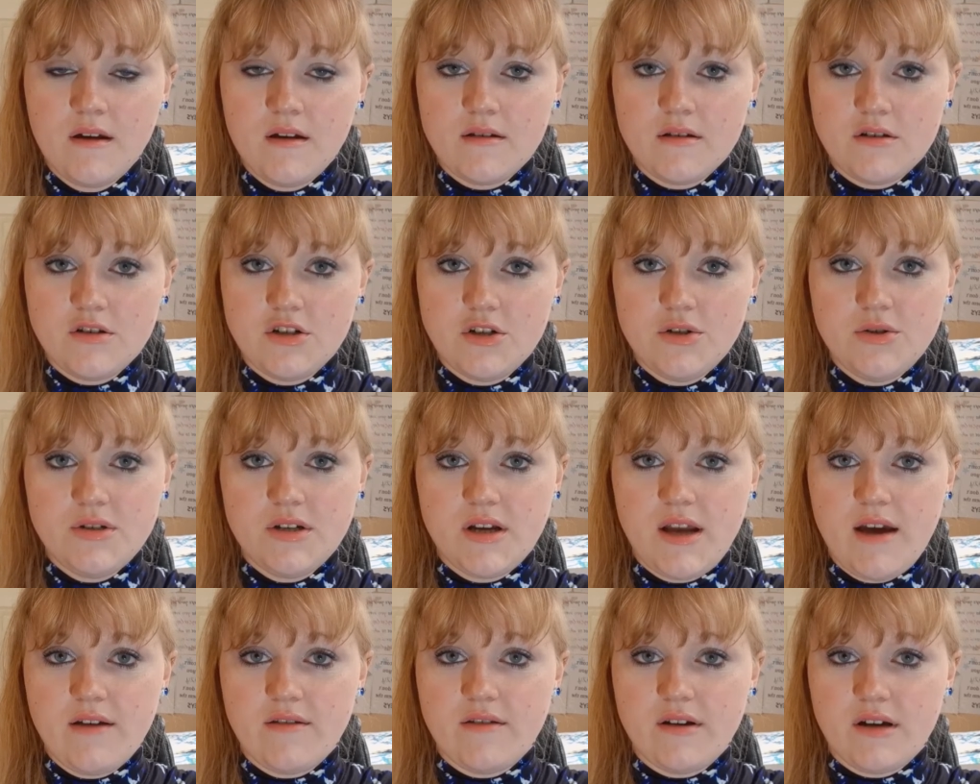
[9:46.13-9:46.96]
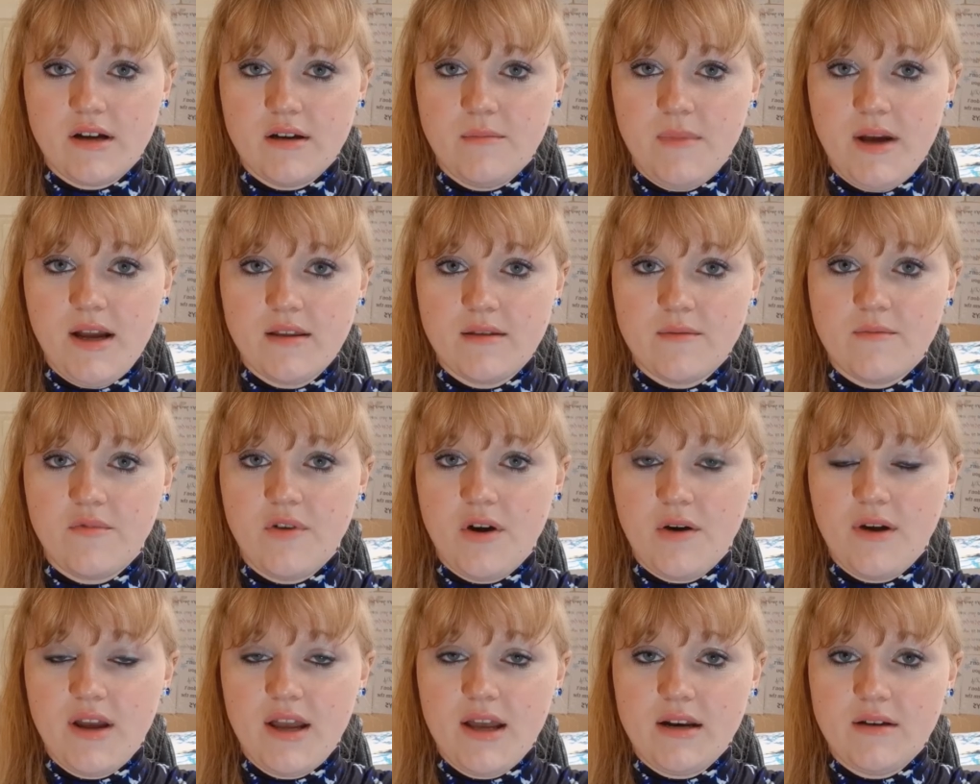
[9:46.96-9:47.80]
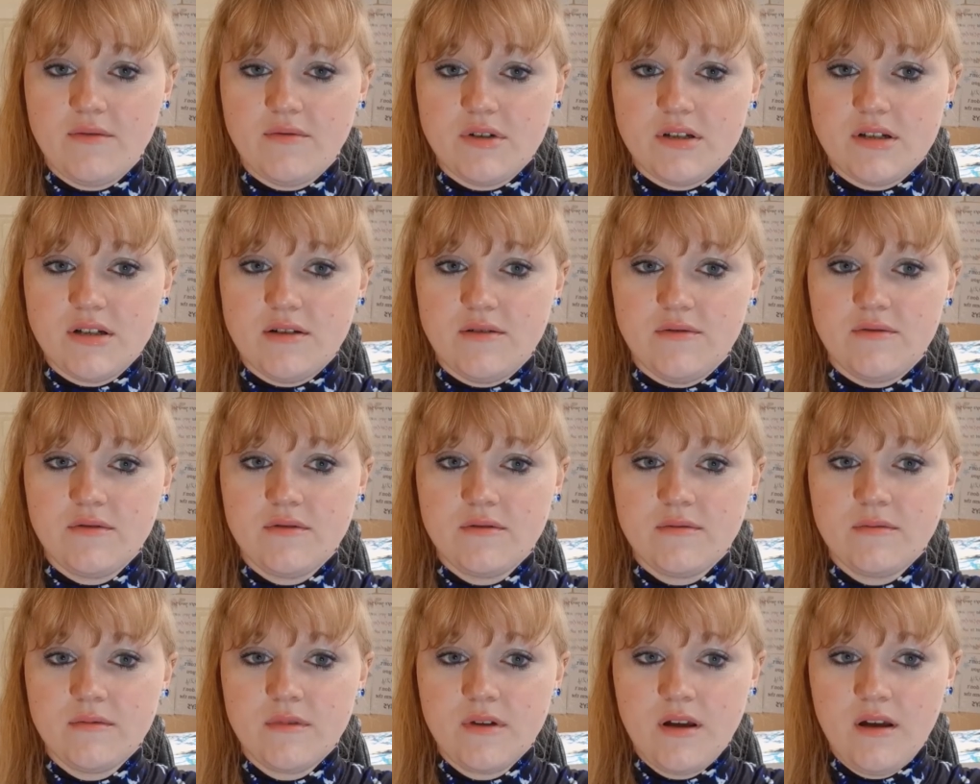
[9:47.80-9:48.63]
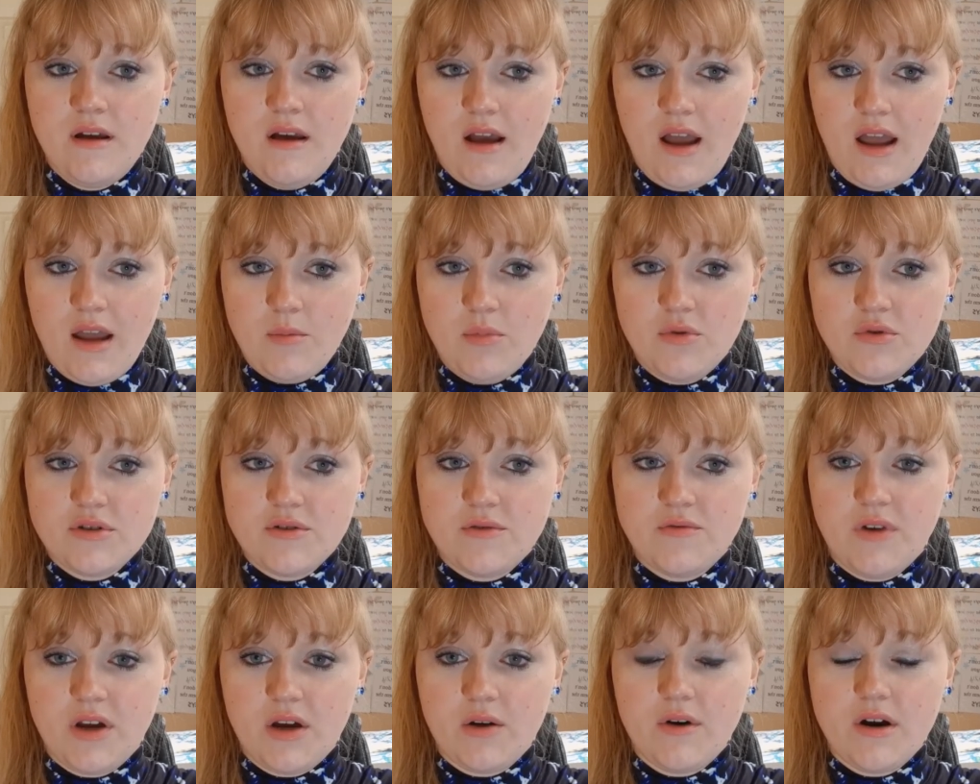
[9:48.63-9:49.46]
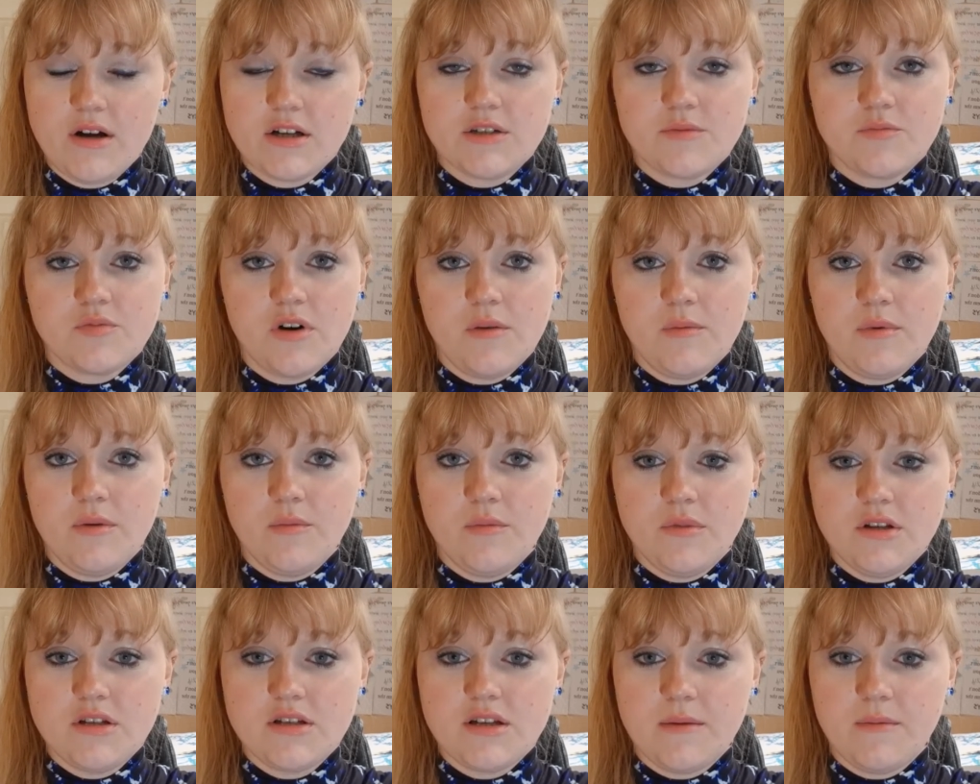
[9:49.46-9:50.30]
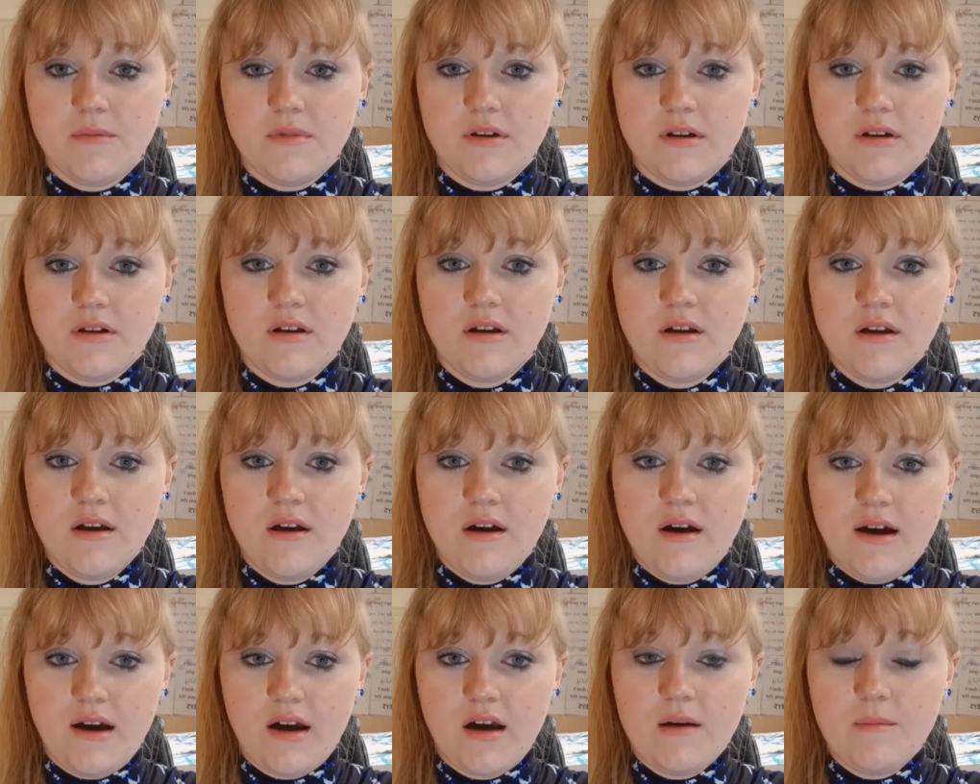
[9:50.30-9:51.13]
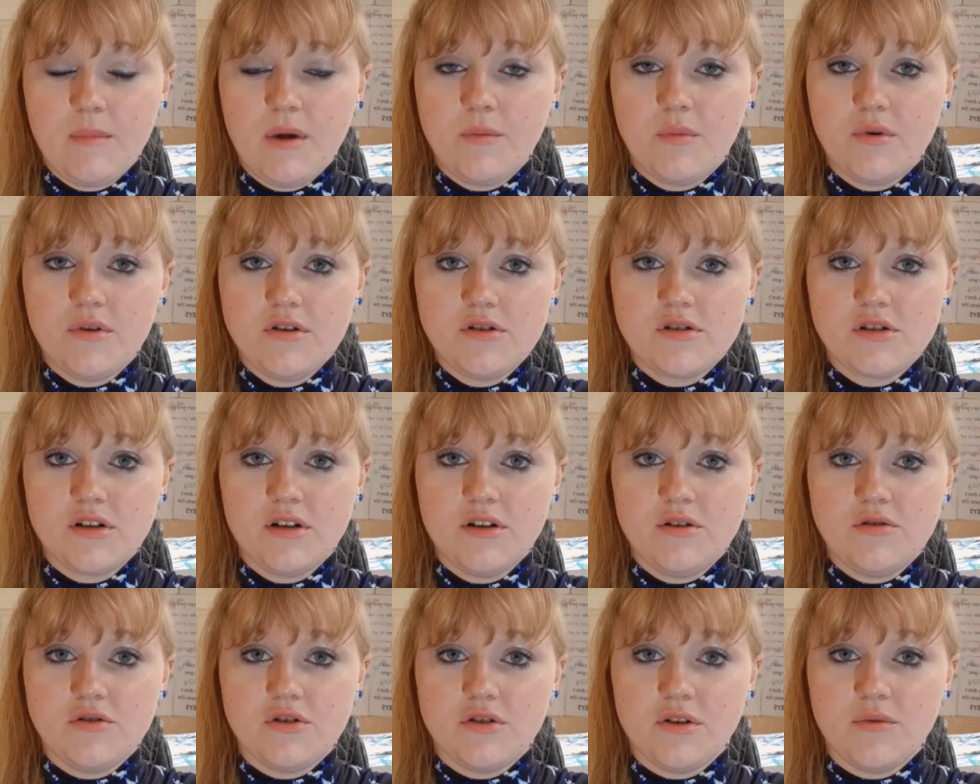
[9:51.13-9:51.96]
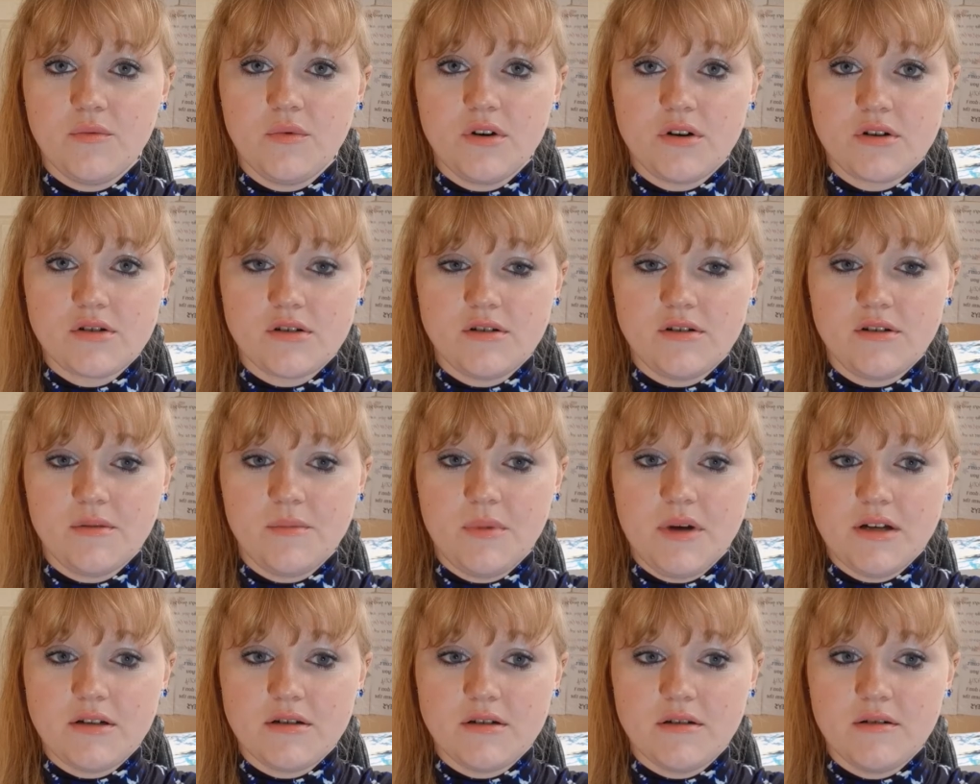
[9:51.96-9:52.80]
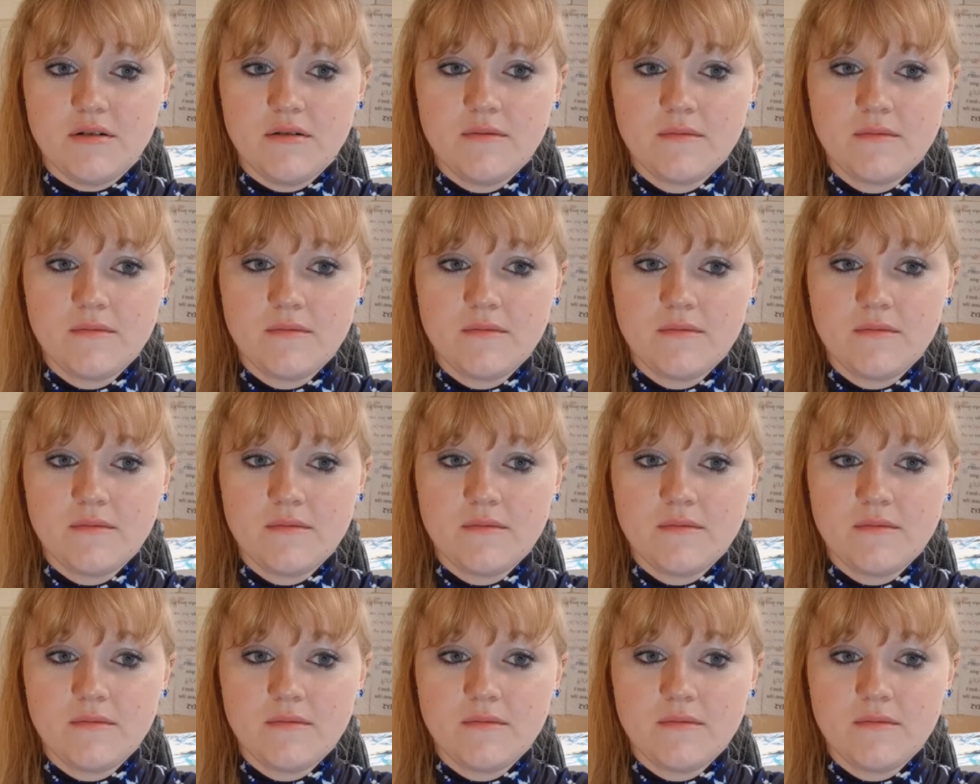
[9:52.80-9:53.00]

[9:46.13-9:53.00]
The two together can make them very innovative, able to figure out a problem with something and come up with a solution that works a lot better.